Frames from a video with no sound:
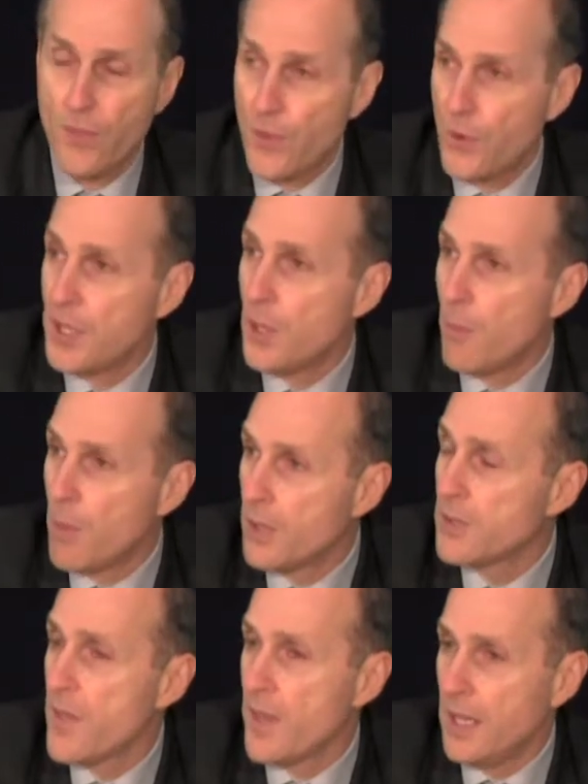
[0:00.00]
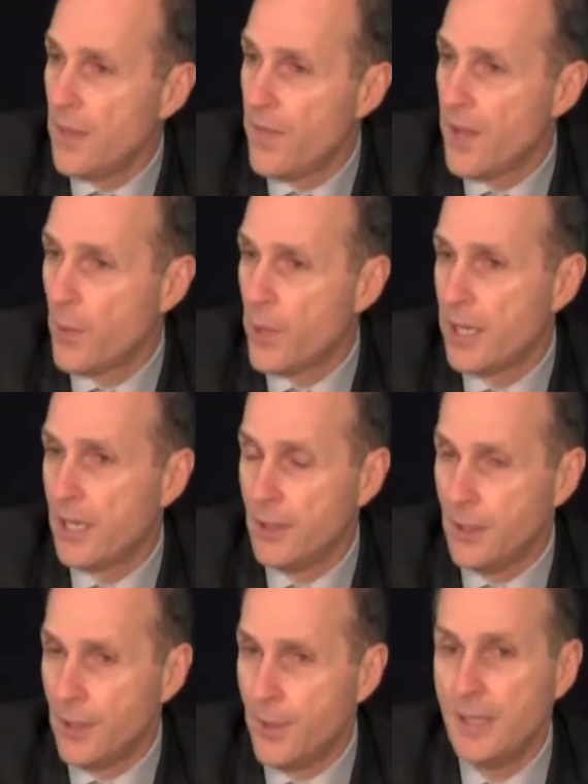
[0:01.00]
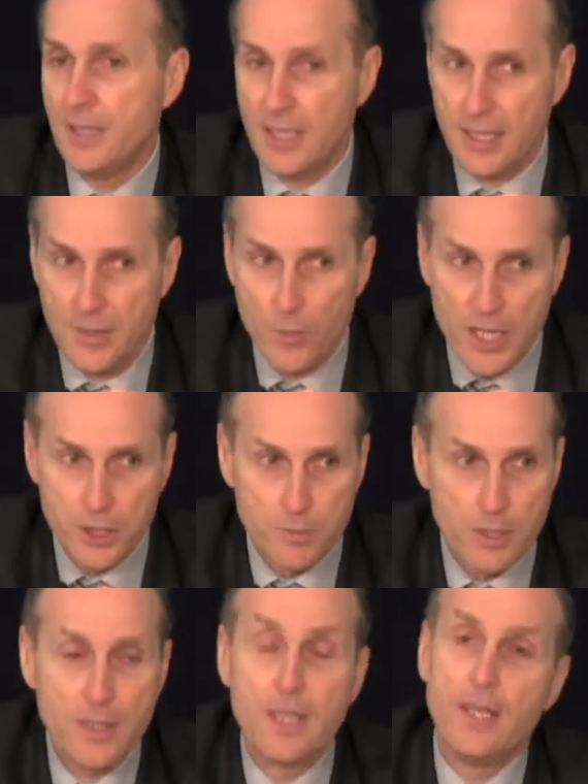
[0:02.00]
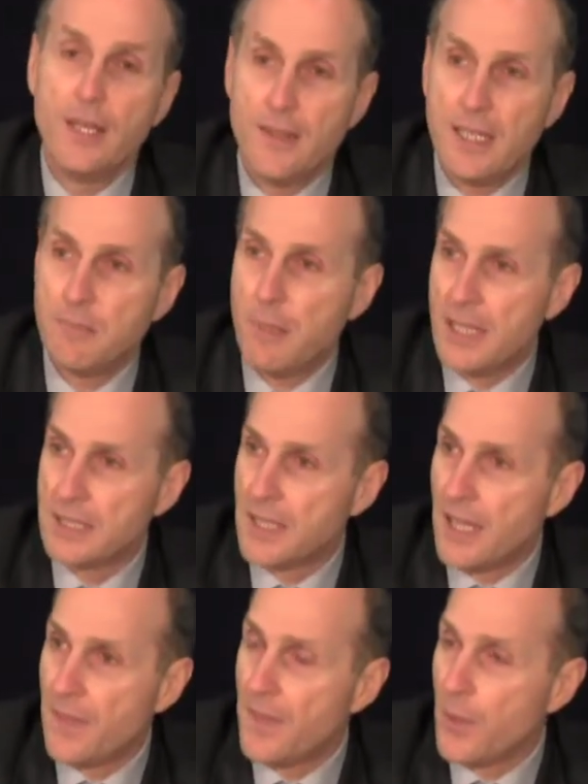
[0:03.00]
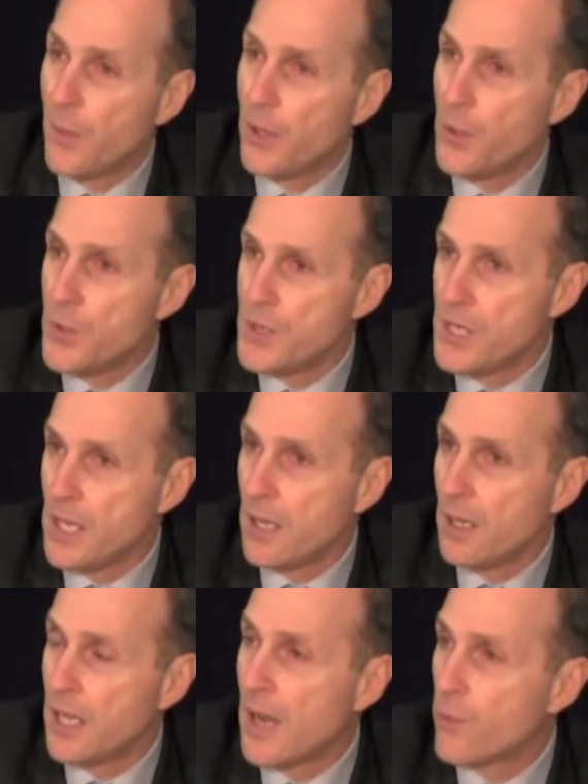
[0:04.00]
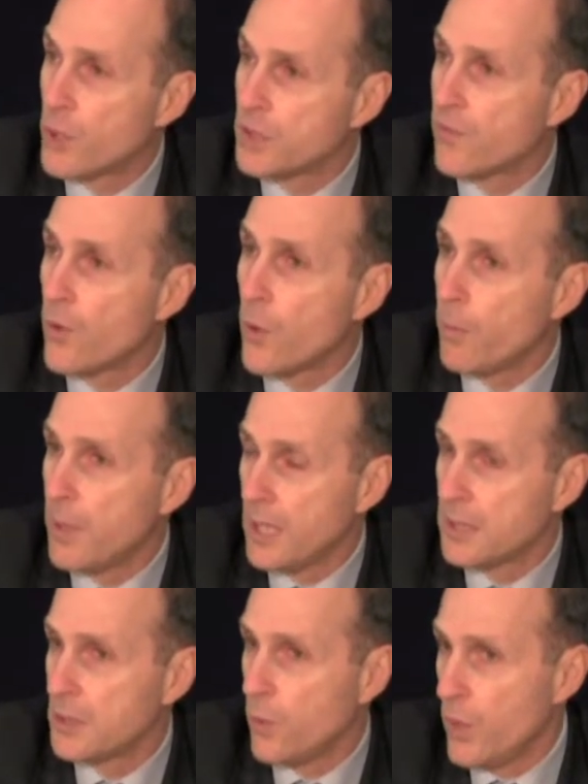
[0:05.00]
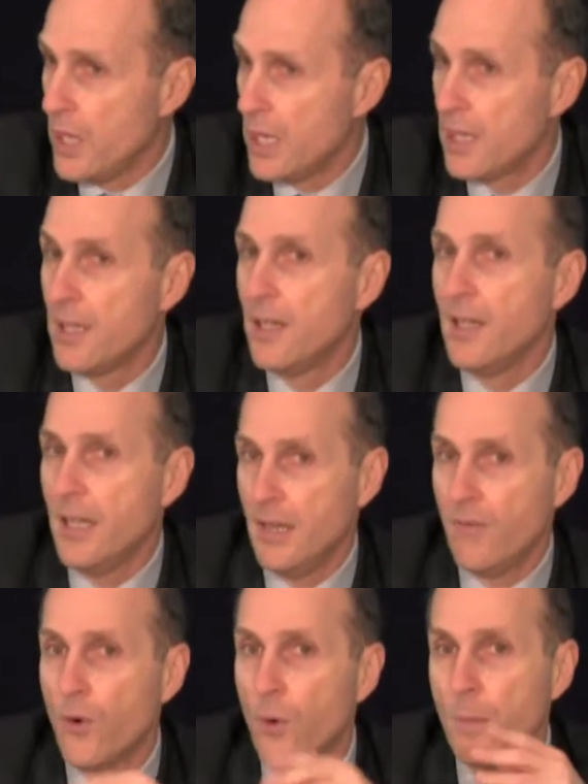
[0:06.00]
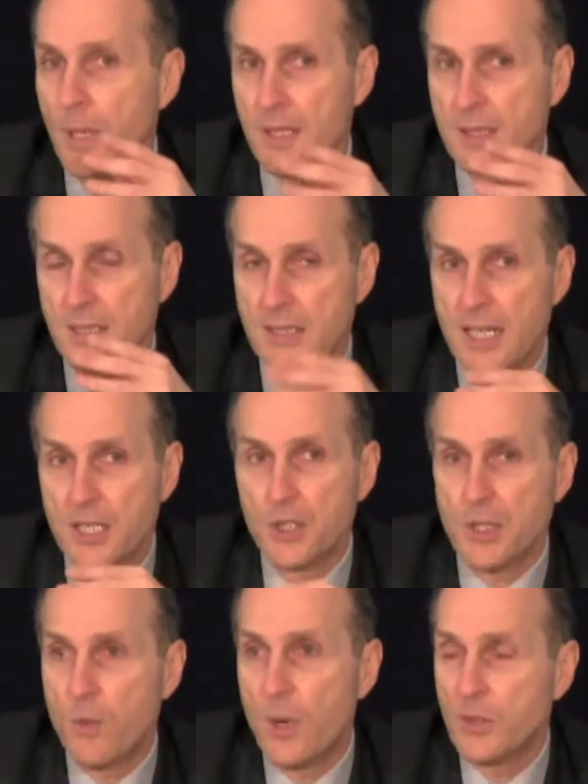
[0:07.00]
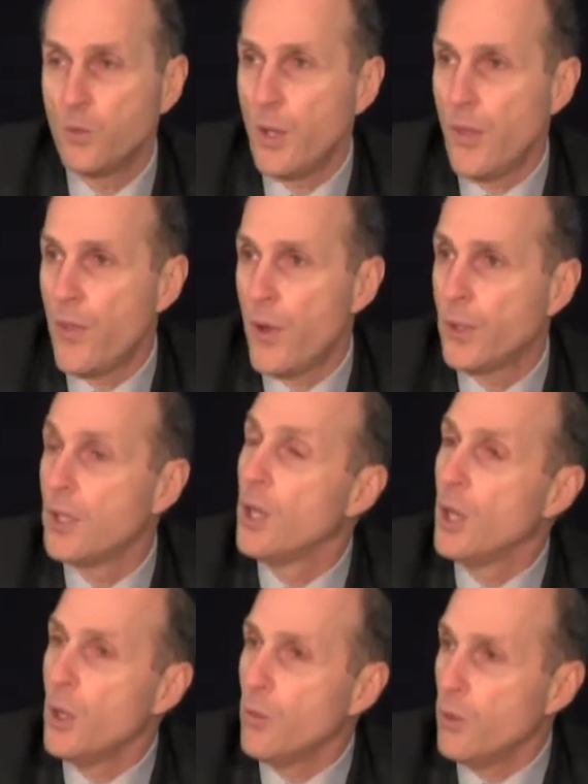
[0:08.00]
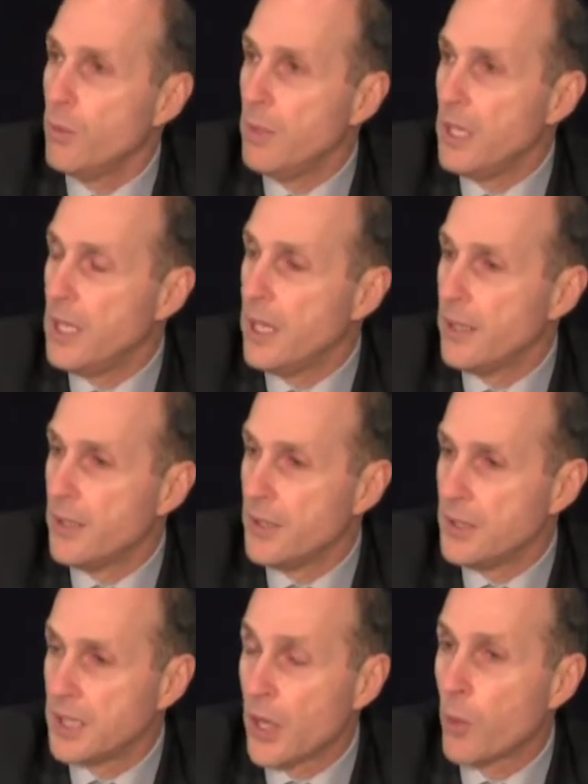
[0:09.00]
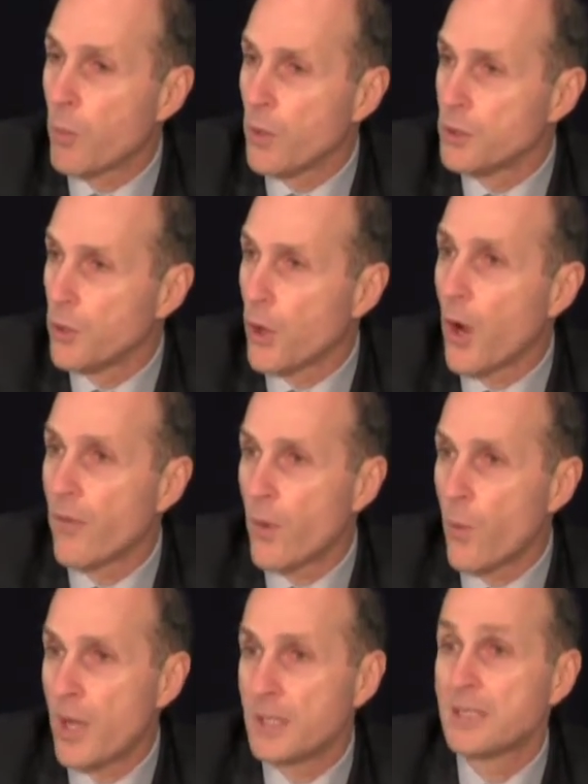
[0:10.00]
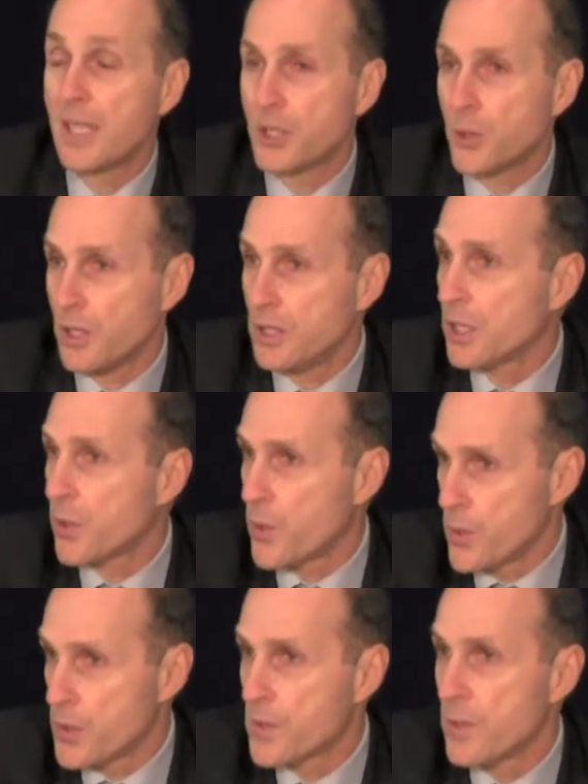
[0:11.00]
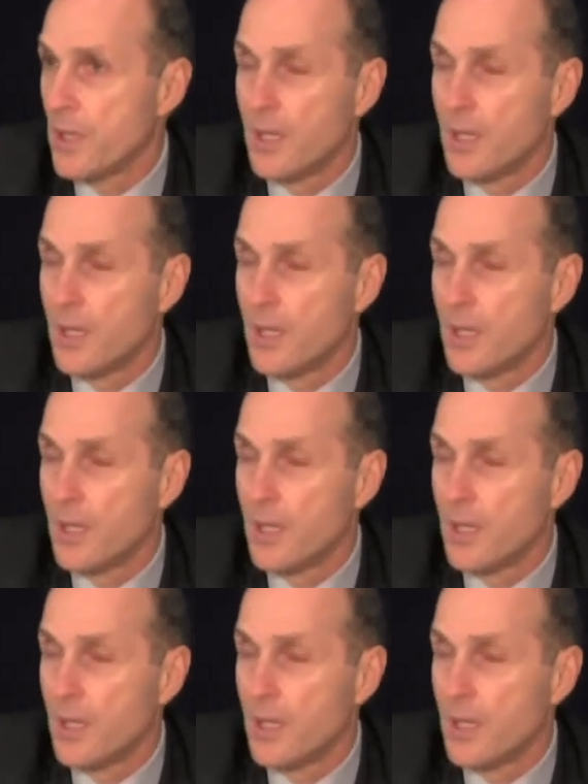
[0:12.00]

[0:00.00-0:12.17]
thirty a month if they were on a daily regimen. That means that they were using on average four pills a week, and four pills is actually what we thought would be uh, desirable to cover one sexual intercourse.